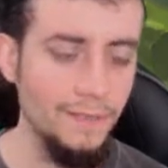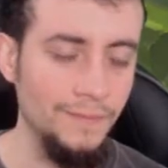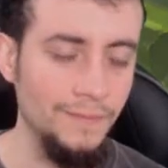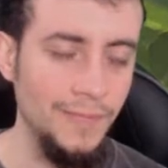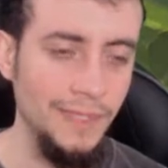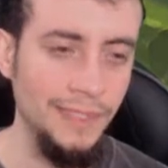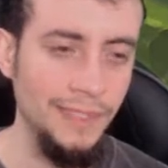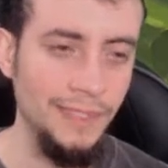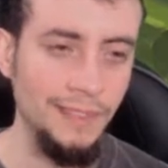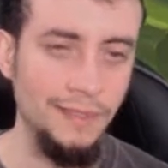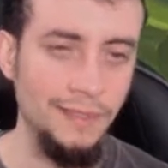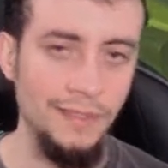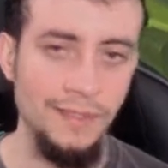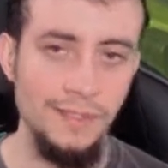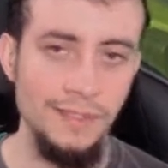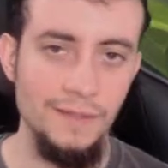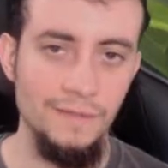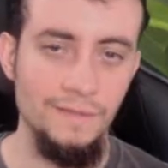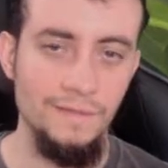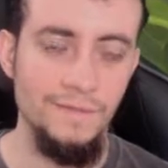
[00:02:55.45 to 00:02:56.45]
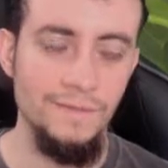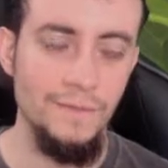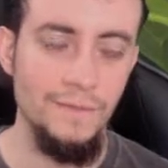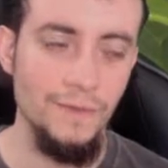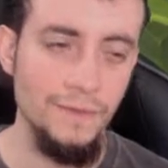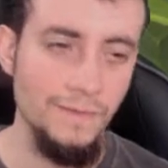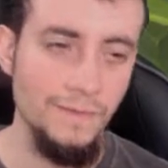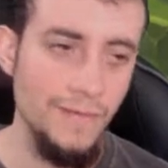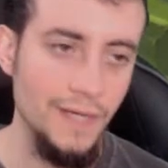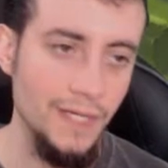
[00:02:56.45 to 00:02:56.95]
Minion, is a
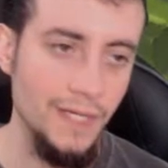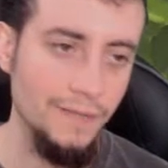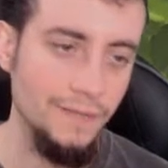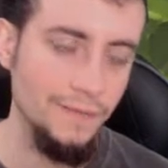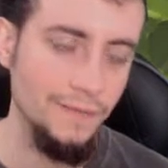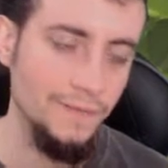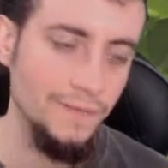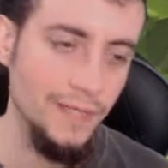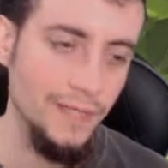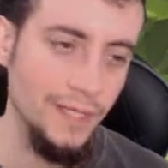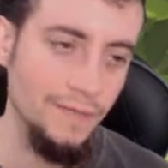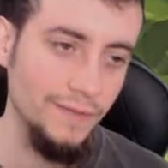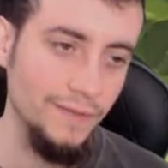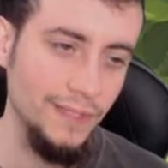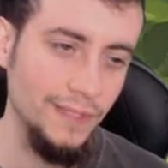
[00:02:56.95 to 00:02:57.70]
4/5 for 5,